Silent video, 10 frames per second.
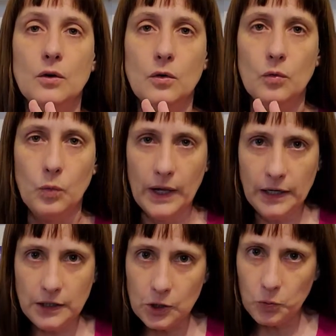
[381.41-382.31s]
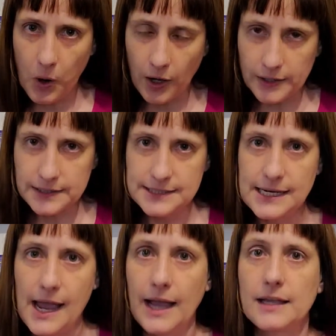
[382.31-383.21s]
When you want a
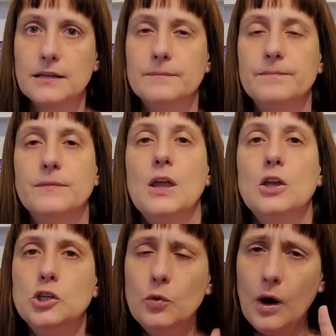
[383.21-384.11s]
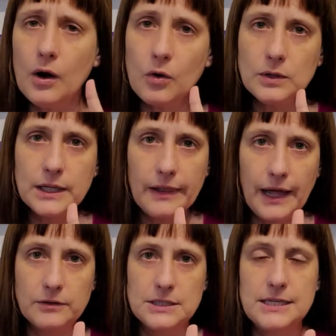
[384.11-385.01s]
snack, you are only
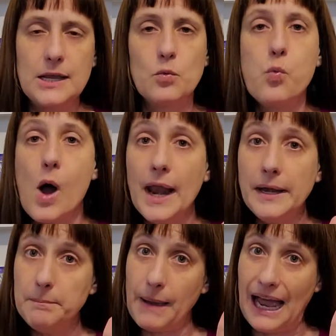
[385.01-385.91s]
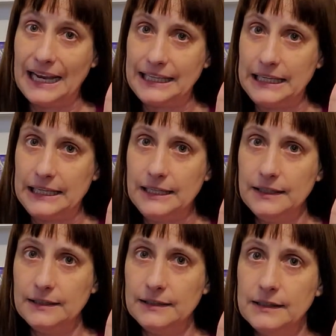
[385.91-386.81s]
allowed to take one baggie
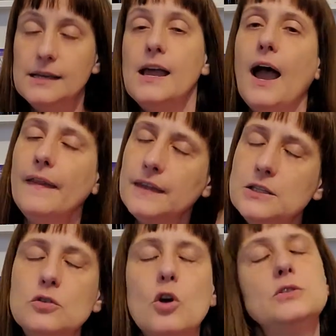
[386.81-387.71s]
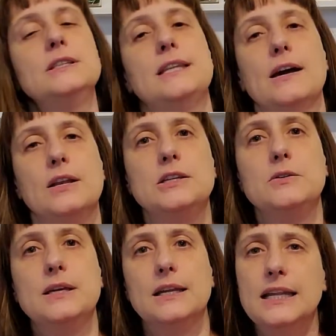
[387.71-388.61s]
and then you go sit down and you
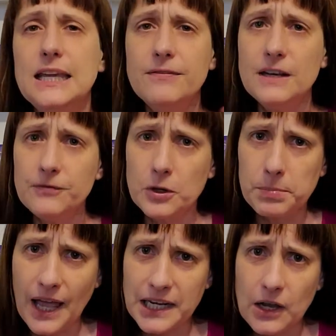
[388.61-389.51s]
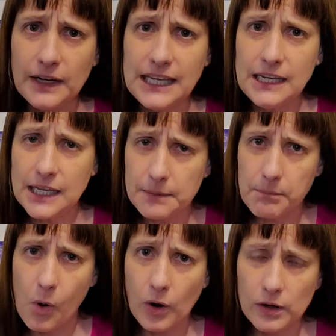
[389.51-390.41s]
eat it. Even if you're planning on eating
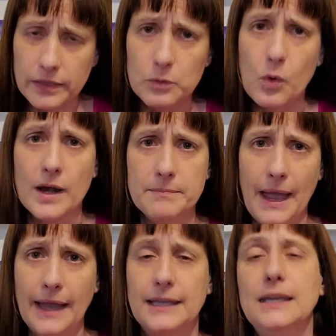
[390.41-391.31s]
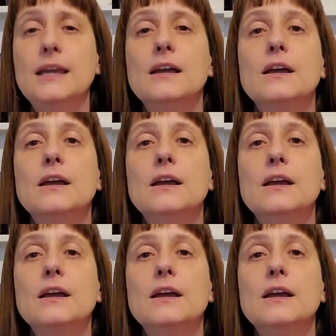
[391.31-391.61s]
more than one baggie,